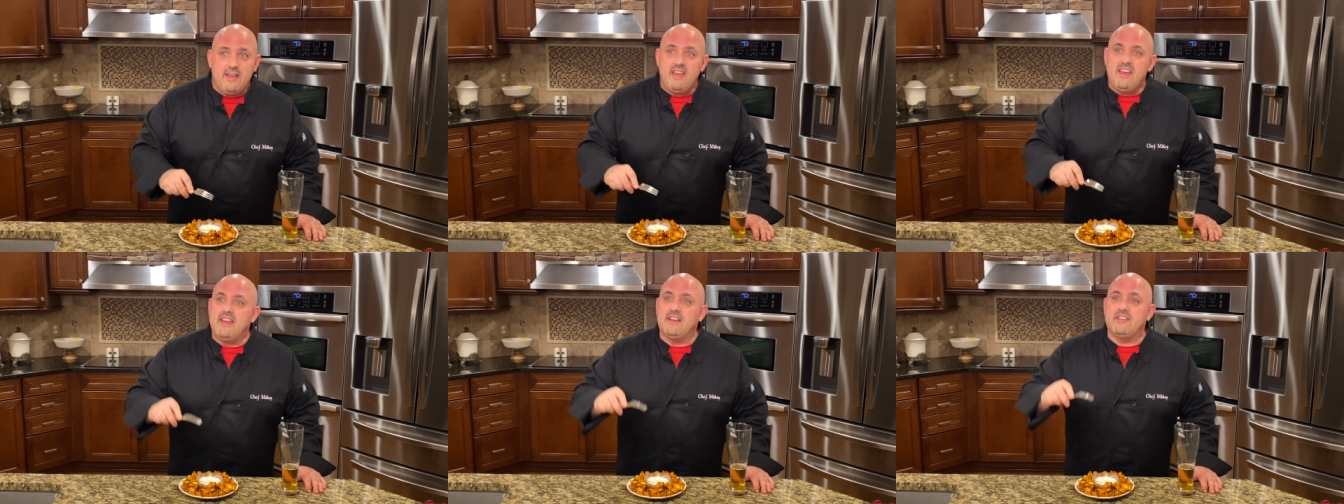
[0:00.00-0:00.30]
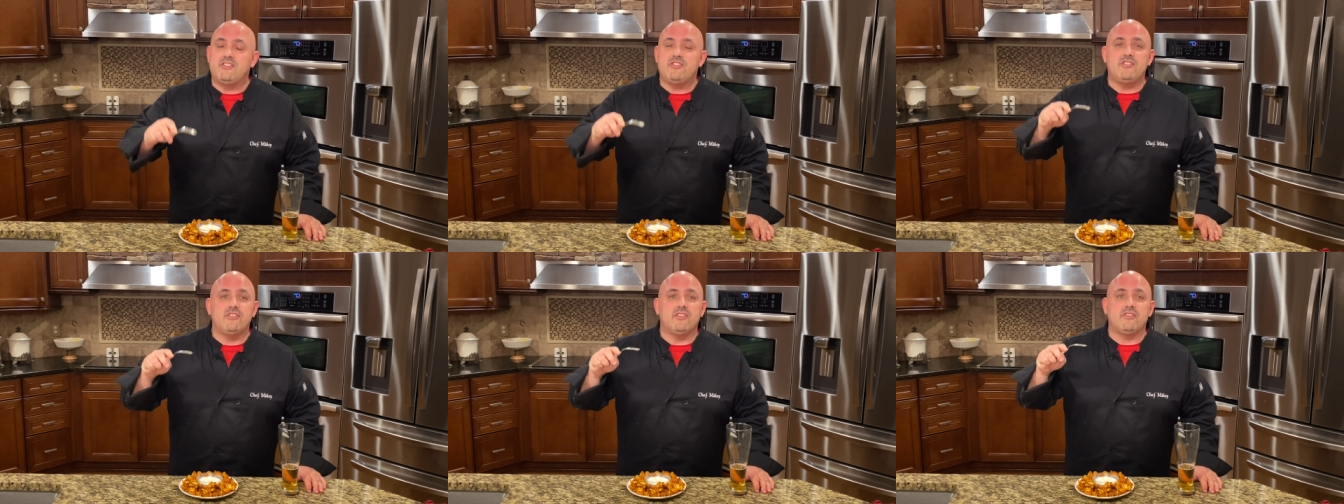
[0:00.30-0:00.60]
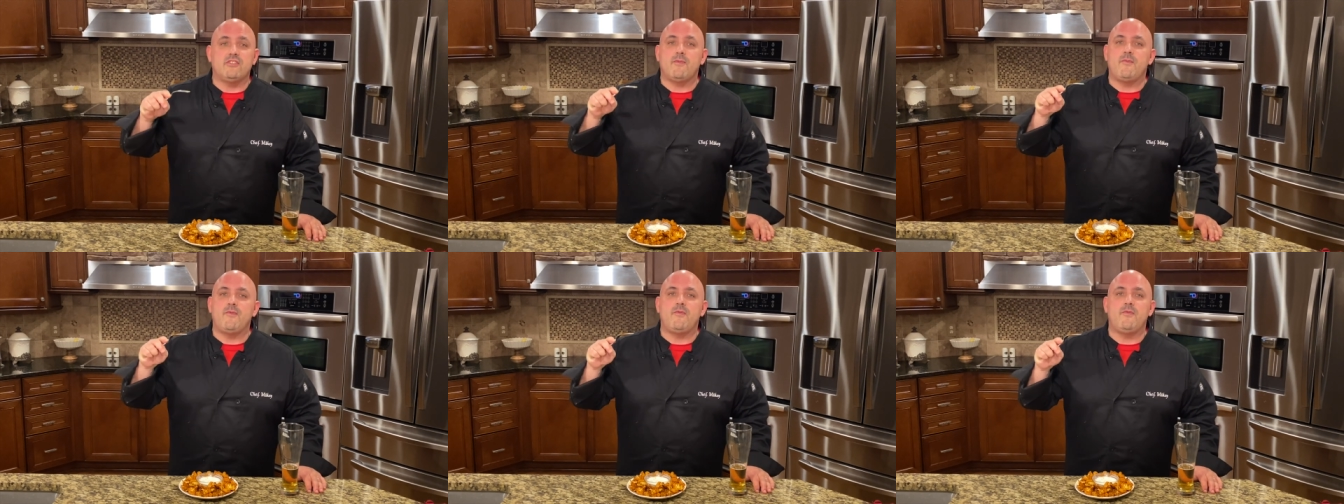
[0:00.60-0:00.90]
It's
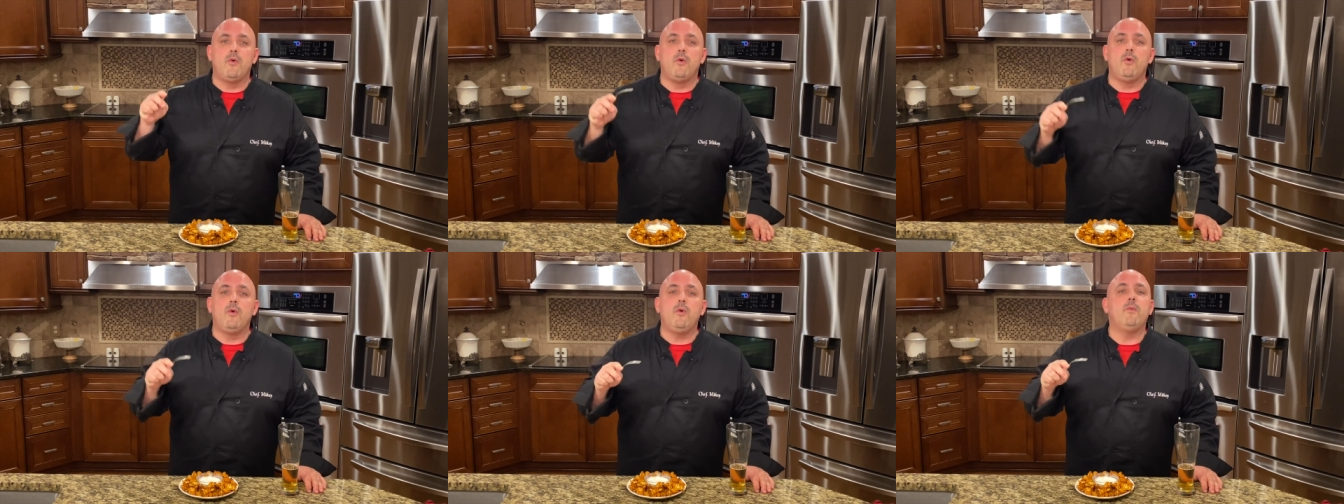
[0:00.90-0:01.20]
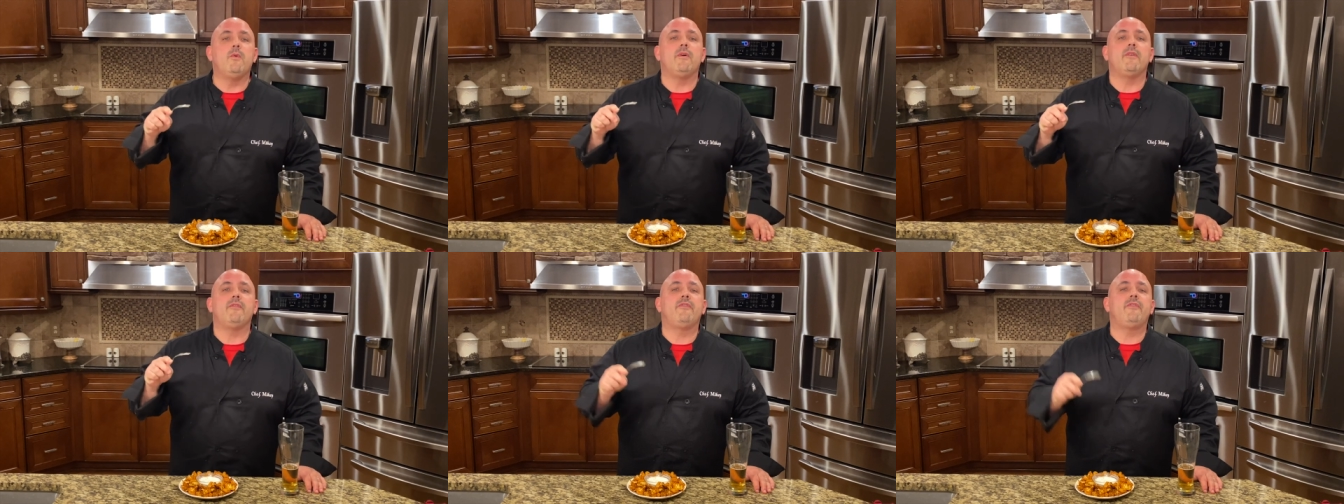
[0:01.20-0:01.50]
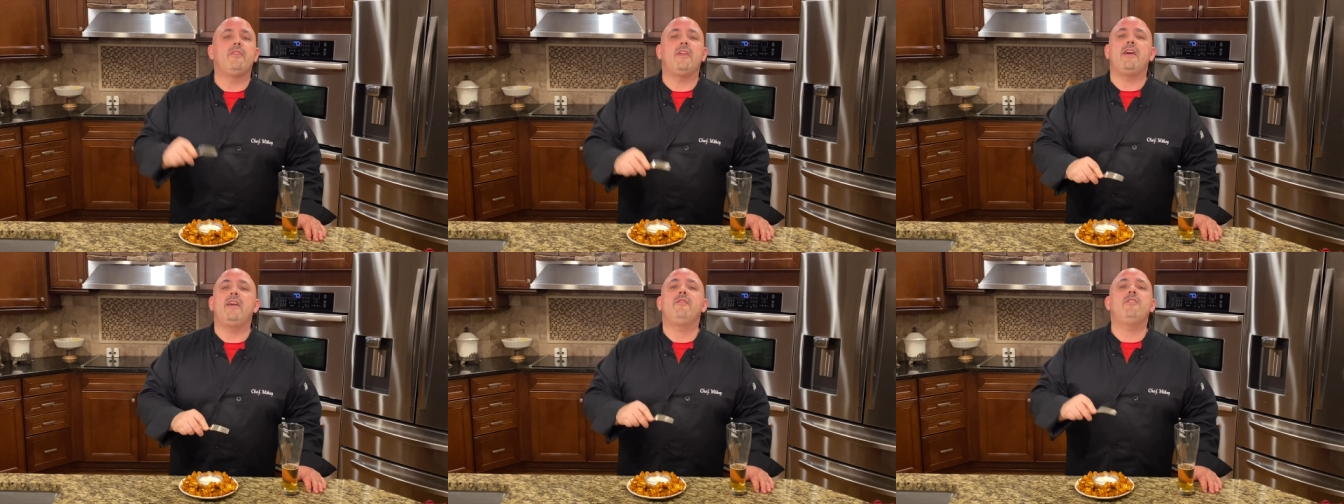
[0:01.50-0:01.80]
just full with
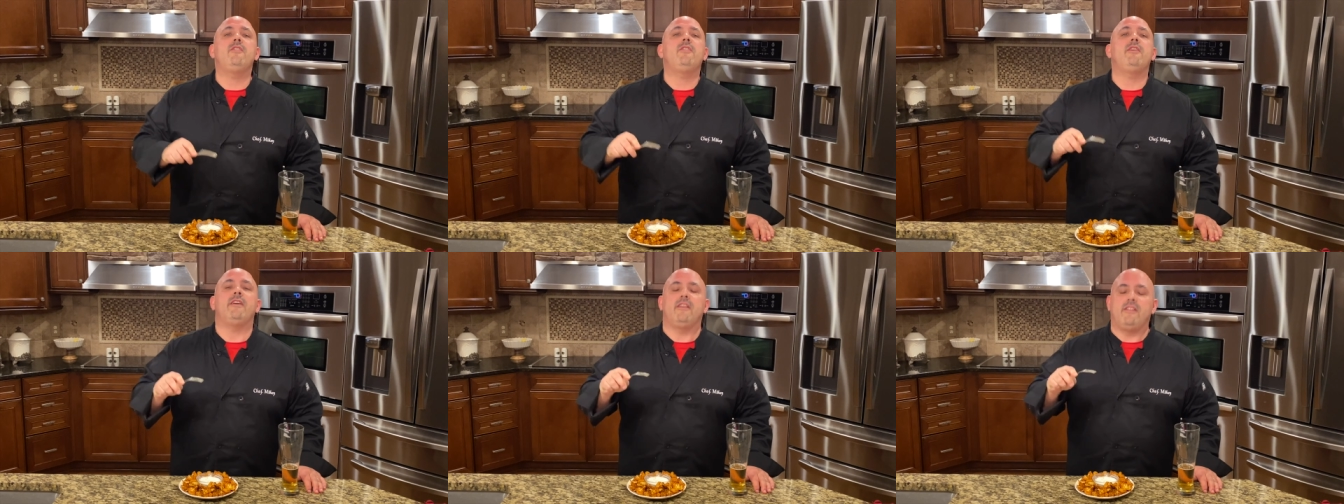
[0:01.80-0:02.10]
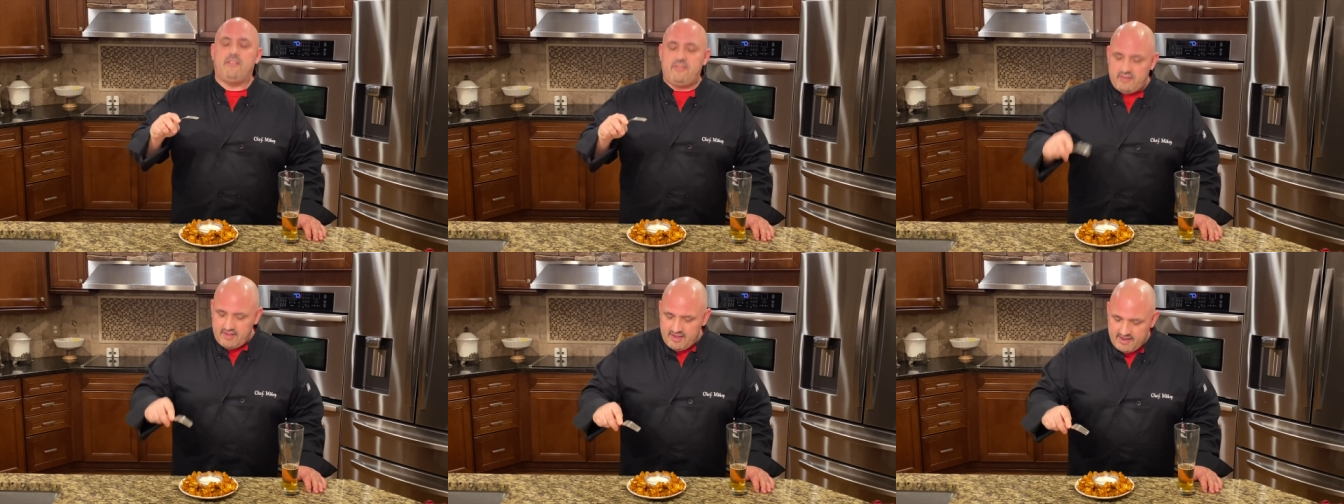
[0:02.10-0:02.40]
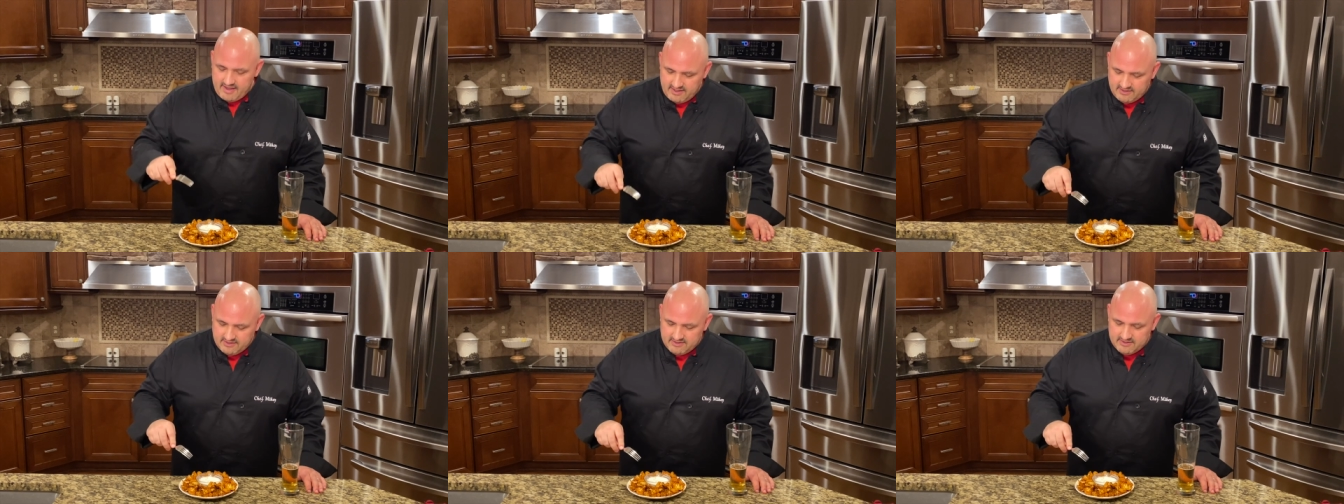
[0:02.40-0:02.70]
flavor and
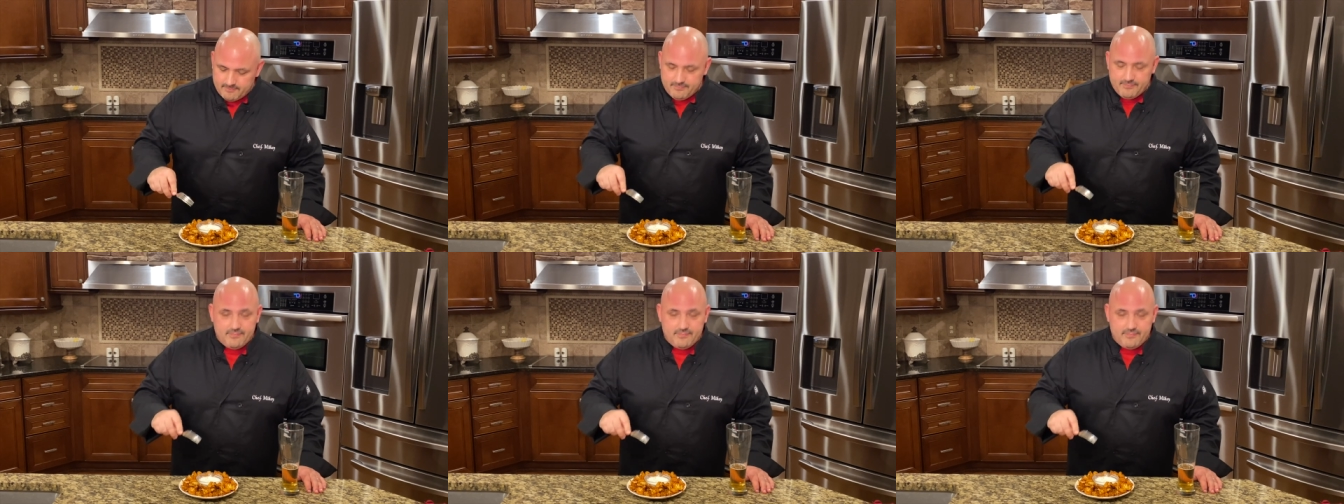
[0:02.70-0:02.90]
taste.